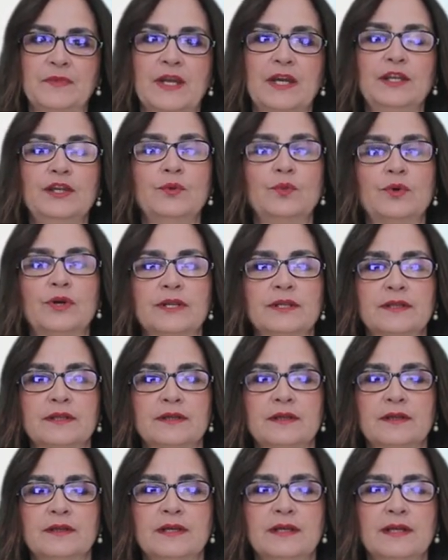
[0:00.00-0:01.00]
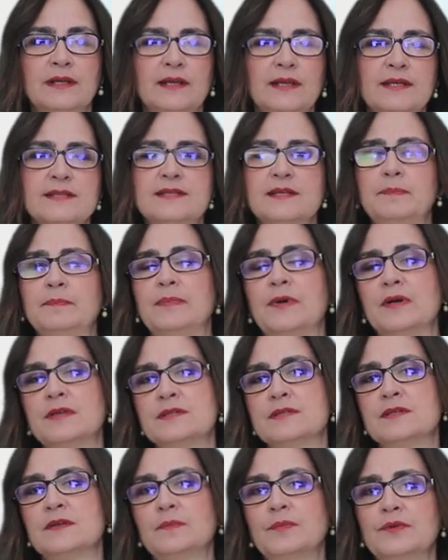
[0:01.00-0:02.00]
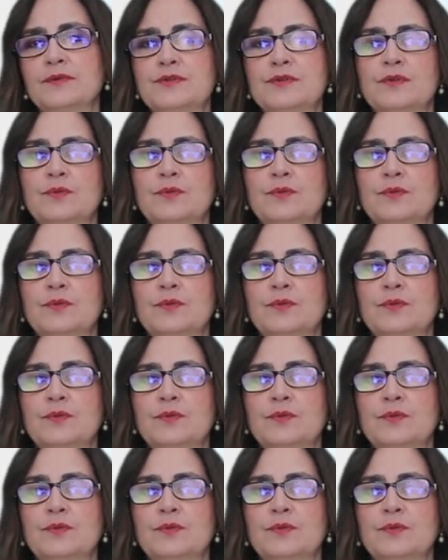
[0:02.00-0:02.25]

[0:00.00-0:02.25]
And you wonder, is it possible